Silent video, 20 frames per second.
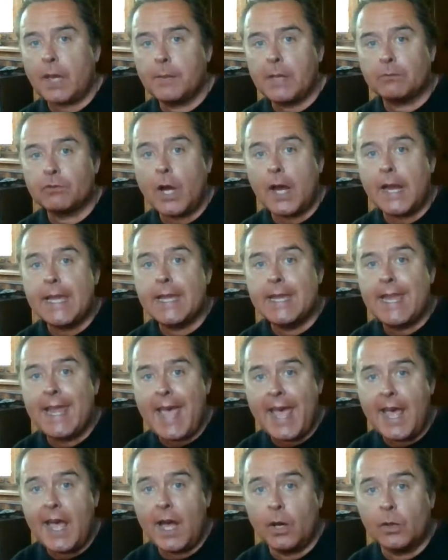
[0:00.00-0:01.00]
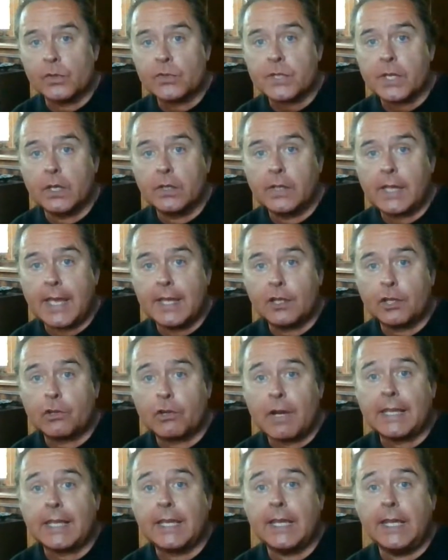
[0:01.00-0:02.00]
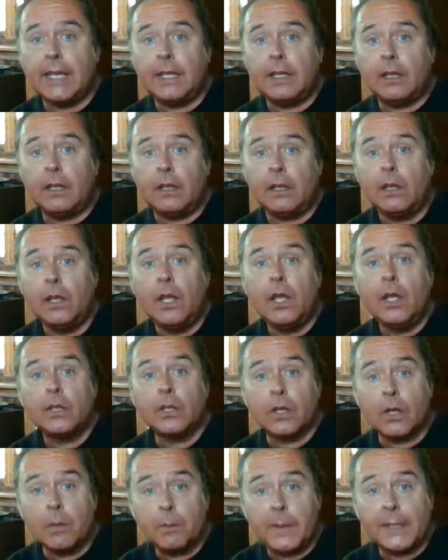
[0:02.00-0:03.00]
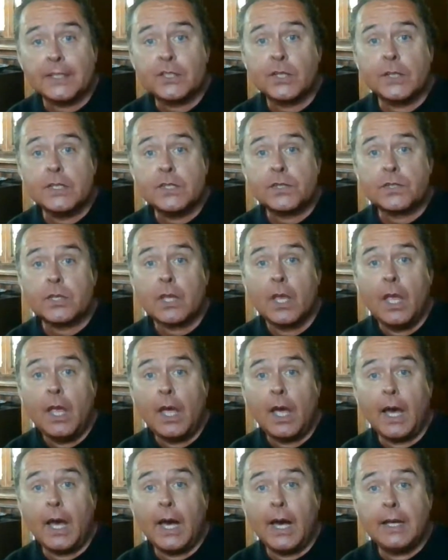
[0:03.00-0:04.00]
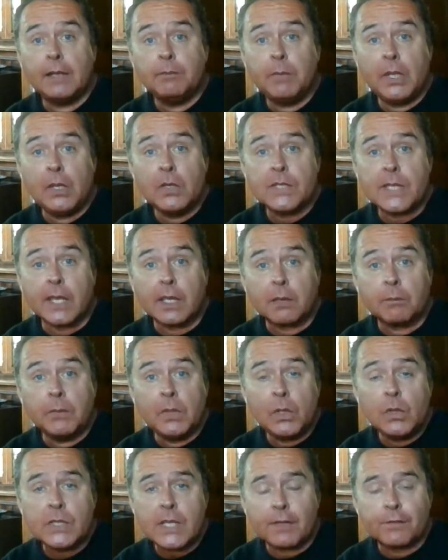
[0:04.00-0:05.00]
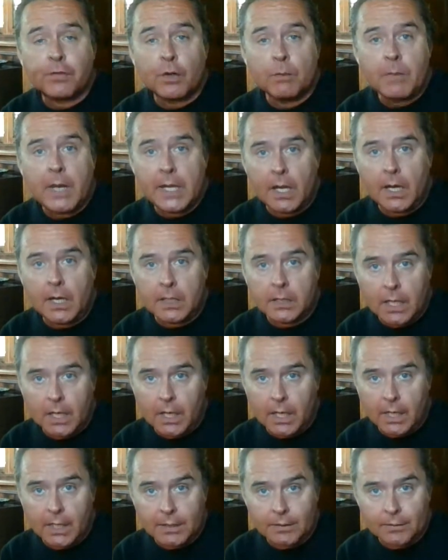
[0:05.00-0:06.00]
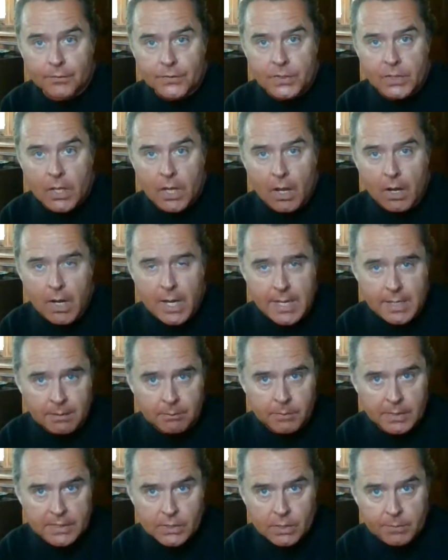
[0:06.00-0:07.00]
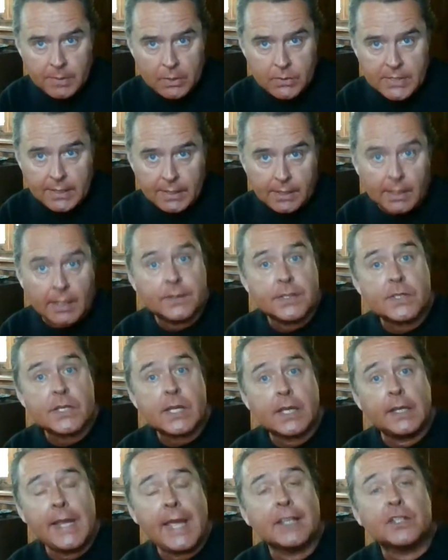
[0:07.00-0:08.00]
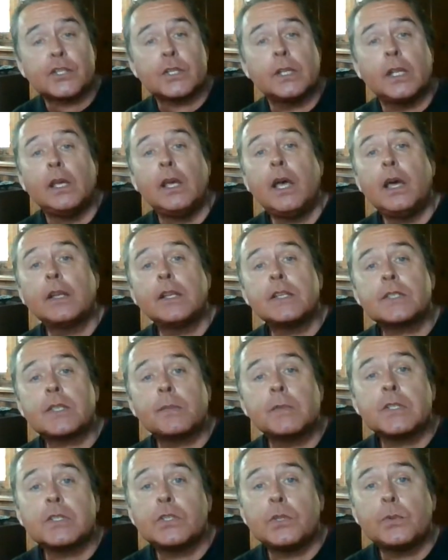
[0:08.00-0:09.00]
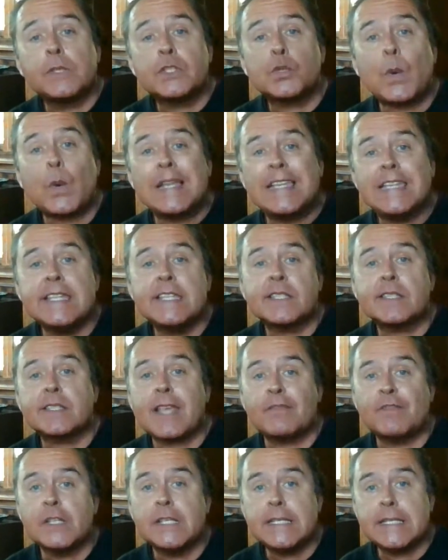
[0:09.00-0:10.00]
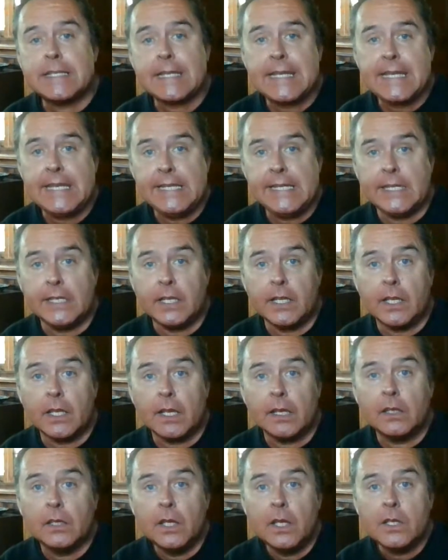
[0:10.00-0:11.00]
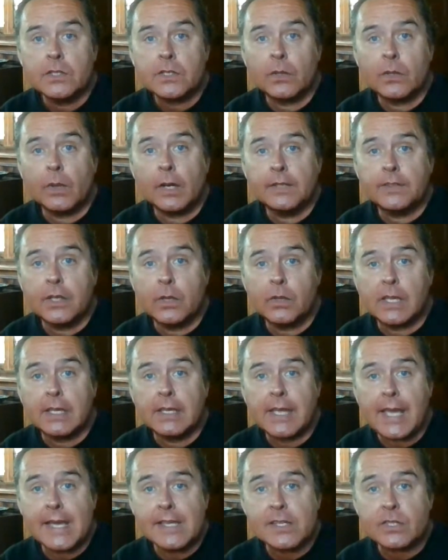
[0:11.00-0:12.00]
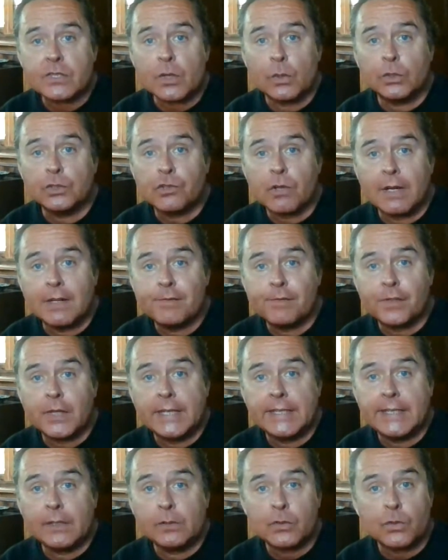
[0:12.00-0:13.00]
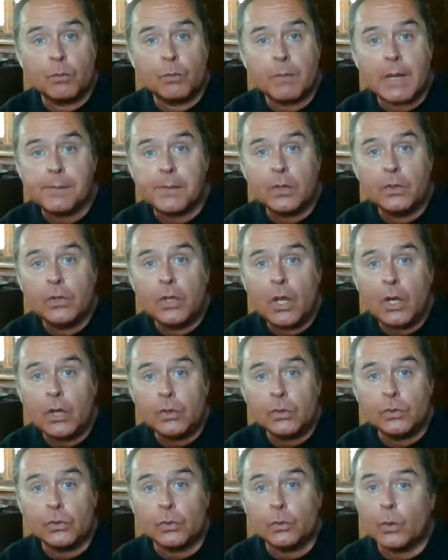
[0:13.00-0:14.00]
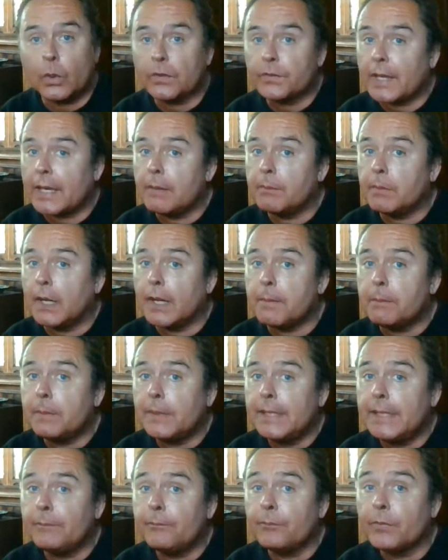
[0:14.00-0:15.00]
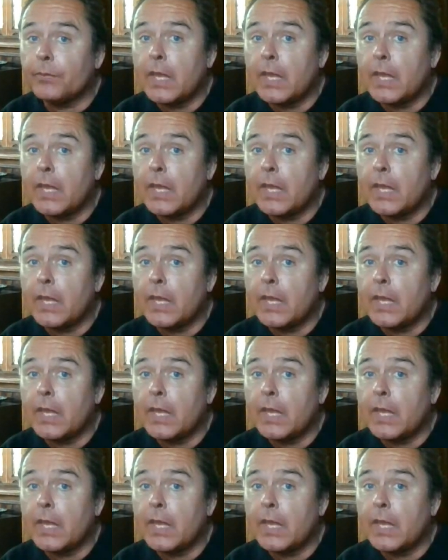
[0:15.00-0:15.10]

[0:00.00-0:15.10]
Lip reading: coming up right now, so get cracking. You got pictures and music. Music from my archives. 9 bits of music, and there's a connection. It's something to do with 2017. So either you can guess or try and find out, or maybe you know what that might be.